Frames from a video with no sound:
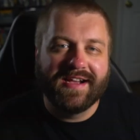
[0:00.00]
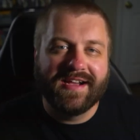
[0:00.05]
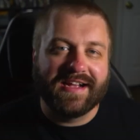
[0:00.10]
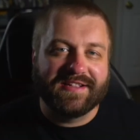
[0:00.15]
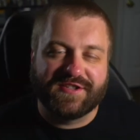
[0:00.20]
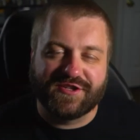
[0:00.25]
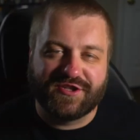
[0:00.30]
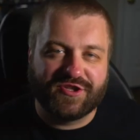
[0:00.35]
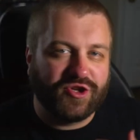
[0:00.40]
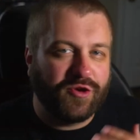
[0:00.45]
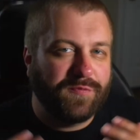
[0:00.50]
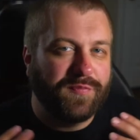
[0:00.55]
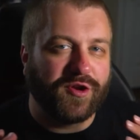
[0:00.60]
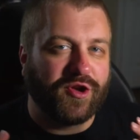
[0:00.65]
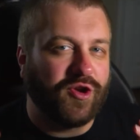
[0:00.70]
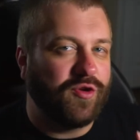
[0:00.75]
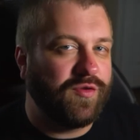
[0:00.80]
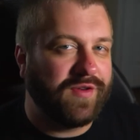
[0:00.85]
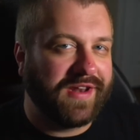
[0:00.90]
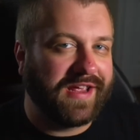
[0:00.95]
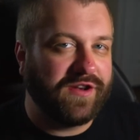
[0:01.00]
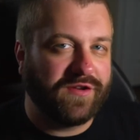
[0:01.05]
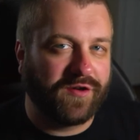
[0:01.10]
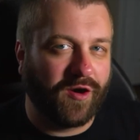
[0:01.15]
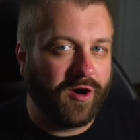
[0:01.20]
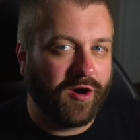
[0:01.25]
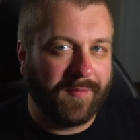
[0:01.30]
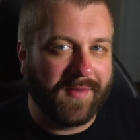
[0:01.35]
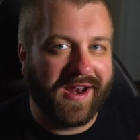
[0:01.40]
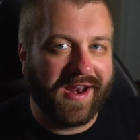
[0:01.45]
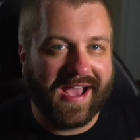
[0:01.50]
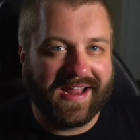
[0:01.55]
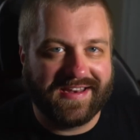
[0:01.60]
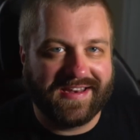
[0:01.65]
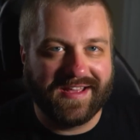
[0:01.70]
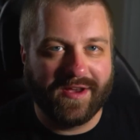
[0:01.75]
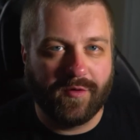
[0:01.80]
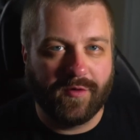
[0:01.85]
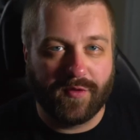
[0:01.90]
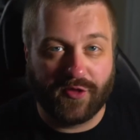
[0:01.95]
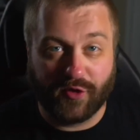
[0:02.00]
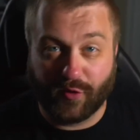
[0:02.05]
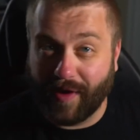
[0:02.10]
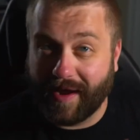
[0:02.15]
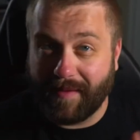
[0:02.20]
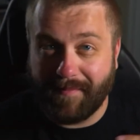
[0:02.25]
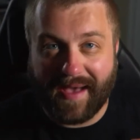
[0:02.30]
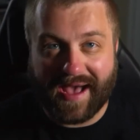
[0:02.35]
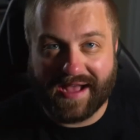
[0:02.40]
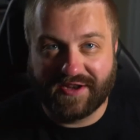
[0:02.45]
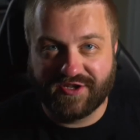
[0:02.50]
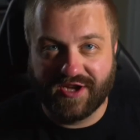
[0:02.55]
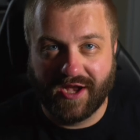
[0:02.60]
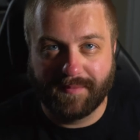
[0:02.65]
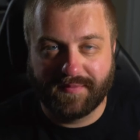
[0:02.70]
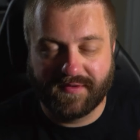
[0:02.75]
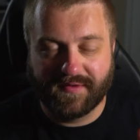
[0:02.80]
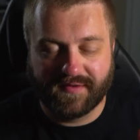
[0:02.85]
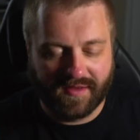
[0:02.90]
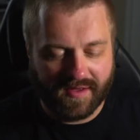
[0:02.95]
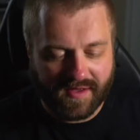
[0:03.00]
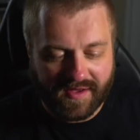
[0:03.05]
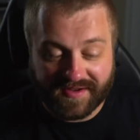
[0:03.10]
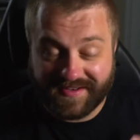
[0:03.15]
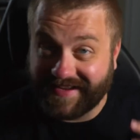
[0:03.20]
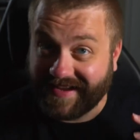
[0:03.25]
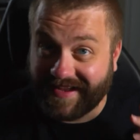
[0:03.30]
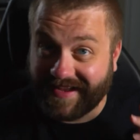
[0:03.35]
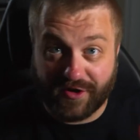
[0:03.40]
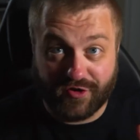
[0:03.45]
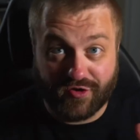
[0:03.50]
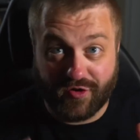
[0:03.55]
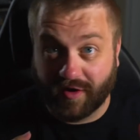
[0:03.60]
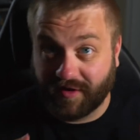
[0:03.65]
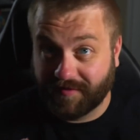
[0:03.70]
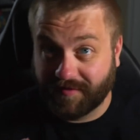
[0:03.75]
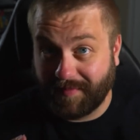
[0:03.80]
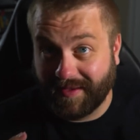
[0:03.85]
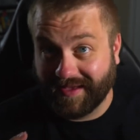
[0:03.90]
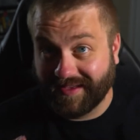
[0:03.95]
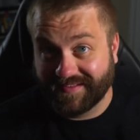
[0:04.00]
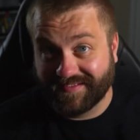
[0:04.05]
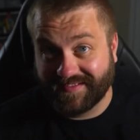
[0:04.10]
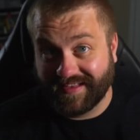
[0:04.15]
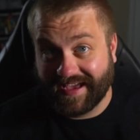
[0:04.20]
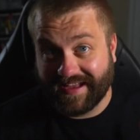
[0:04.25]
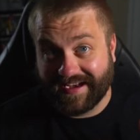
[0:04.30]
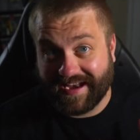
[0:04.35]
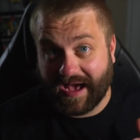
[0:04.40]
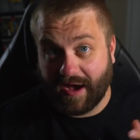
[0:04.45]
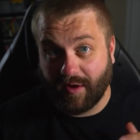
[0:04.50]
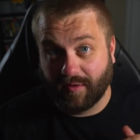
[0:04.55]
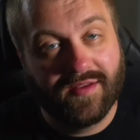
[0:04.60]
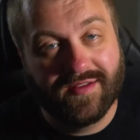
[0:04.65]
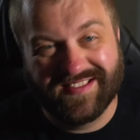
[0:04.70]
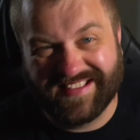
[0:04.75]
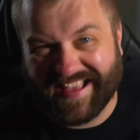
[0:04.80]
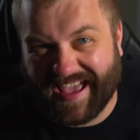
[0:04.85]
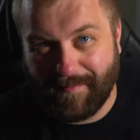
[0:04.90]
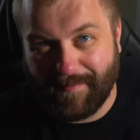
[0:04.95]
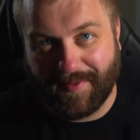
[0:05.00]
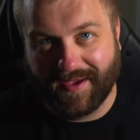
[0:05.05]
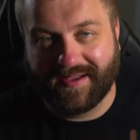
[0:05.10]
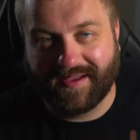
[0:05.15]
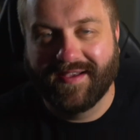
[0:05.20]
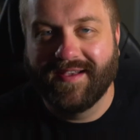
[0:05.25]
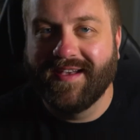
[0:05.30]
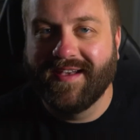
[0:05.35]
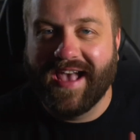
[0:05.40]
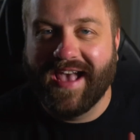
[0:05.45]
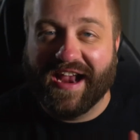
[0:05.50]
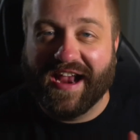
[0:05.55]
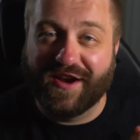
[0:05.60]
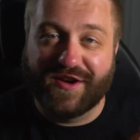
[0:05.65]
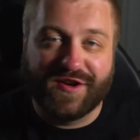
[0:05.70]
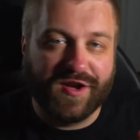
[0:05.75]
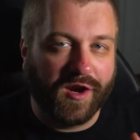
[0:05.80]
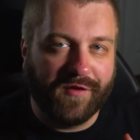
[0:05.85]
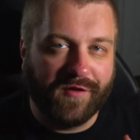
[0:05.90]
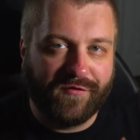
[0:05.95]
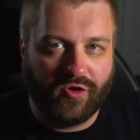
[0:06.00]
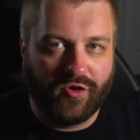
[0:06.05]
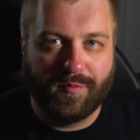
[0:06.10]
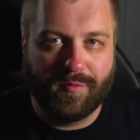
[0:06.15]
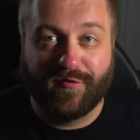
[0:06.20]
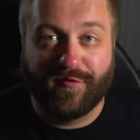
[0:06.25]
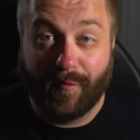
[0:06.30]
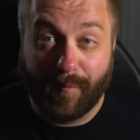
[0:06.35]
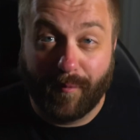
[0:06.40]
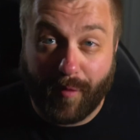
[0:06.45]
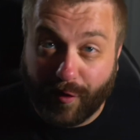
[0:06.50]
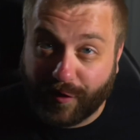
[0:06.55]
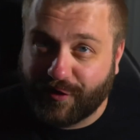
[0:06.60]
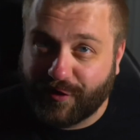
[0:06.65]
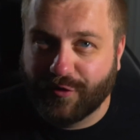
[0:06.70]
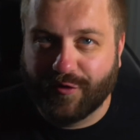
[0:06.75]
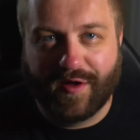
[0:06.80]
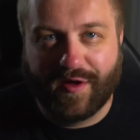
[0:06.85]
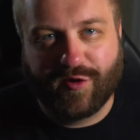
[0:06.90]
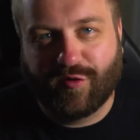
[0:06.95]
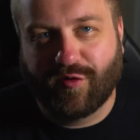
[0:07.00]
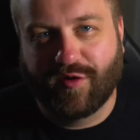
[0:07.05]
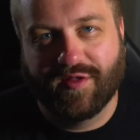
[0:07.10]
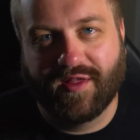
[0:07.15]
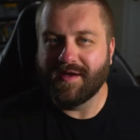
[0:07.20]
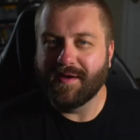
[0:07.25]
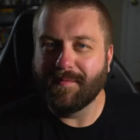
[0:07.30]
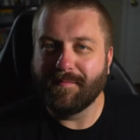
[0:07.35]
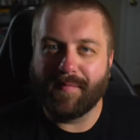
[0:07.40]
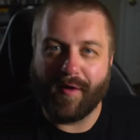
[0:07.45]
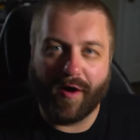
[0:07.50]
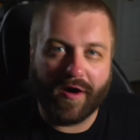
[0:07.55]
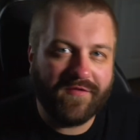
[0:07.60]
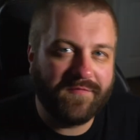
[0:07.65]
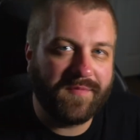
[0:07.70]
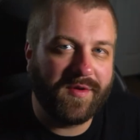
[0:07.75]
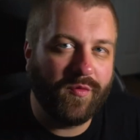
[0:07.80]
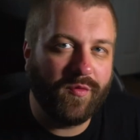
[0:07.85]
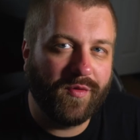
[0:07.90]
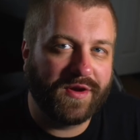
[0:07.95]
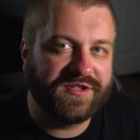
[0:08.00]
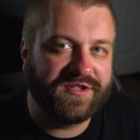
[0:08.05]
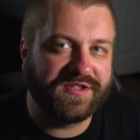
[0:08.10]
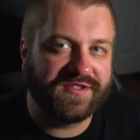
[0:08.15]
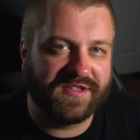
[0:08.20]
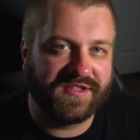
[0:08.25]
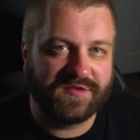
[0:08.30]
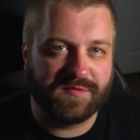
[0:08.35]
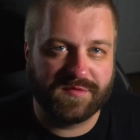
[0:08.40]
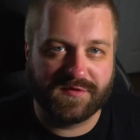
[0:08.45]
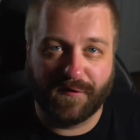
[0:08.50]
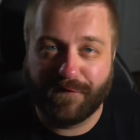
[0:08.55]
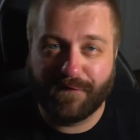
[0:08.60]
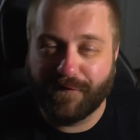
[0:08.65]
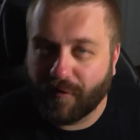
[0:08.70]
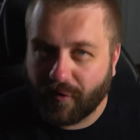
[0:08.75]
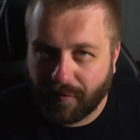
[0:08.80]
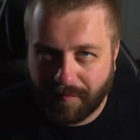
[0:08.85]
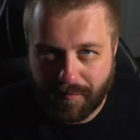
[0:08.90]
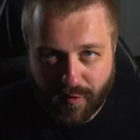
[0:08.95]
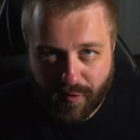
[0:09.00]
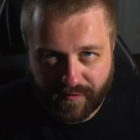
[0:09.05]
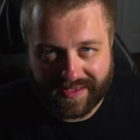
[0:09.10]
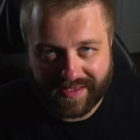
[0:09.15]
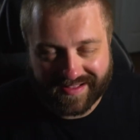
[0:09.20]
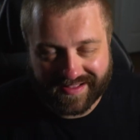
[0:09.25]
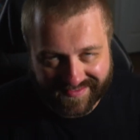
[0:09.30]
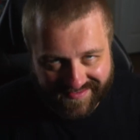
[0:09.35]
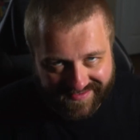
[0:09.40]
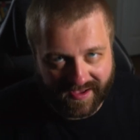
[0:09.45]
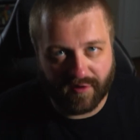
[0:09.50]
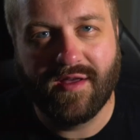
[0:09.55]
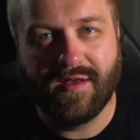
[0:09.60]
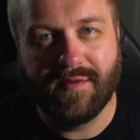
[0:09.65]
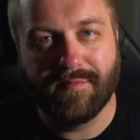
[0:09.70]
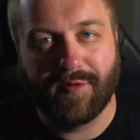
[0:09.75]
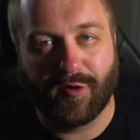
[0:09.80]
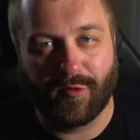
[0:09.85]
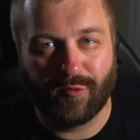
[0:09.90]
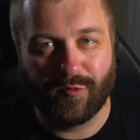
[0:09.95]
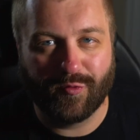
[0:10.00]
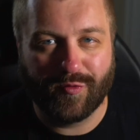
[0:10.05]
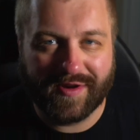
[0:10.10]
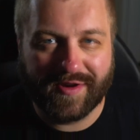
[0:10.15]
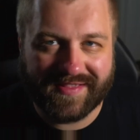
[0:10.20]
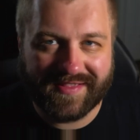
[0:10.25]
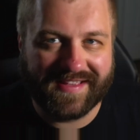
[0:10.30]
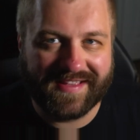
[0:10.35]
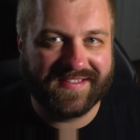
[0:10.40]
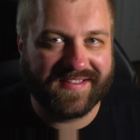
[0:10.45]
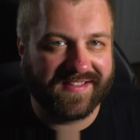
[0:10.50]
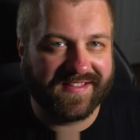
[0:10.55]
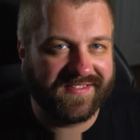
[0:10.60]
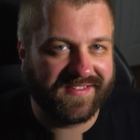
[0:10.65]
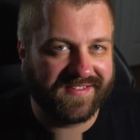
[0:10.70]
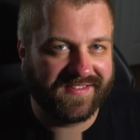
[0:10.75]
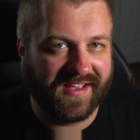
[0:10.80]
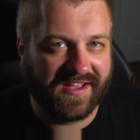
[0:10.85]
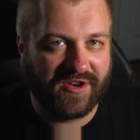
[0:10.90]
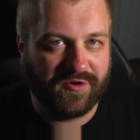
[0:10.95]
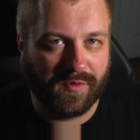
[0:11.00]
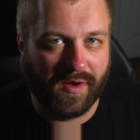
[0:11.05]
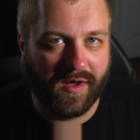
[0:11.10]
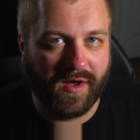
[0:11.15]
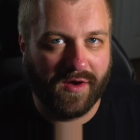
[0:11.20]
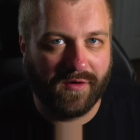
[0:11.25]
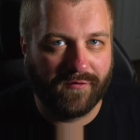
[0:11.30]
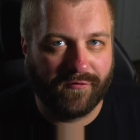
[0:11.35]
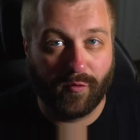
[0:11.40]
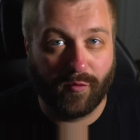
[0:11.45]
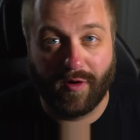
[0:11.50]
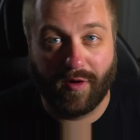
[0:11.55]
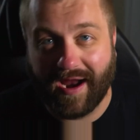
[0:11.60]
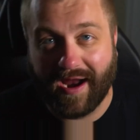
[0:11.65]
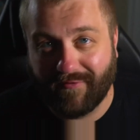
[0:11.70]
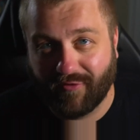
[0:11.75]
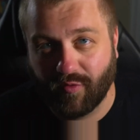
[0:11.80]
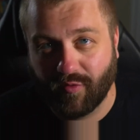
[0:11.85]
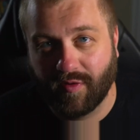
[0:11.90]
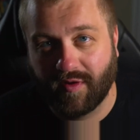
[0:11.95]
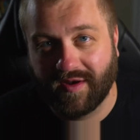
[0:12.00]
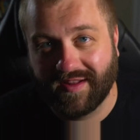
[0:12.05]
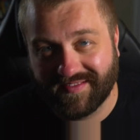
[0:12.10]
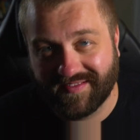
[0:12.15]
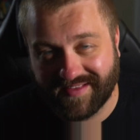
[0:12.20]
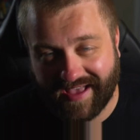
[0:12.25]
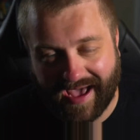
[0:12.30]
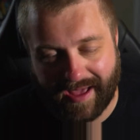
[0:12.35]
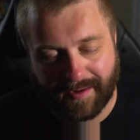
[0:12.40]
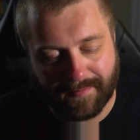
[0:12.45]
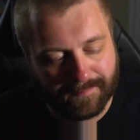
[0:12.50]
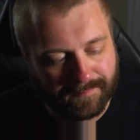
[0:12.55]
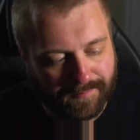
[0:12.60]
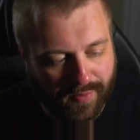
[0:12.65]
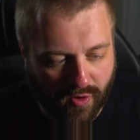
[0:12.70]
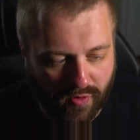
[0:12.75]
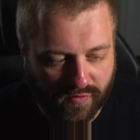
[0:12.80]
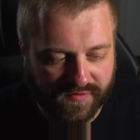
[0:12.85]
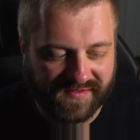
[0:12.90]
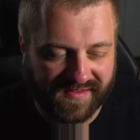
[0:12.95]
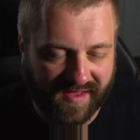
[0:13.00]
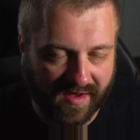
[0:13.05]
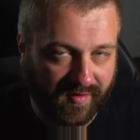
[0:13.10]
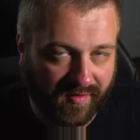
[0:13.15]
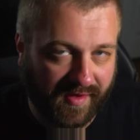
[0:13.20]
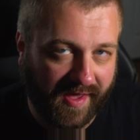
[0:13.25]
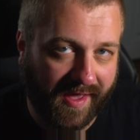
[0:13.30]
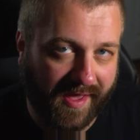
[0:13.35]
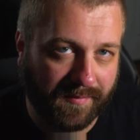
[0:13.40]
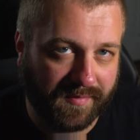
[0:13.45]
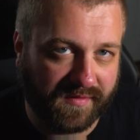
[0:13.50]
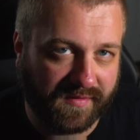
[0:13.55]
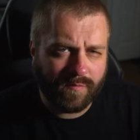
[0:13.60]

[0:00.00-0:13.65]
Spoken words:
It's a super unique tournament idea with great matchups, Tien and Trunks being a standout, it's epic, and a ton of humor from Hercule and Krillin. Part of me wishes this was a full movie itself, but really sets the stage well for where everyone is at post-Cell games.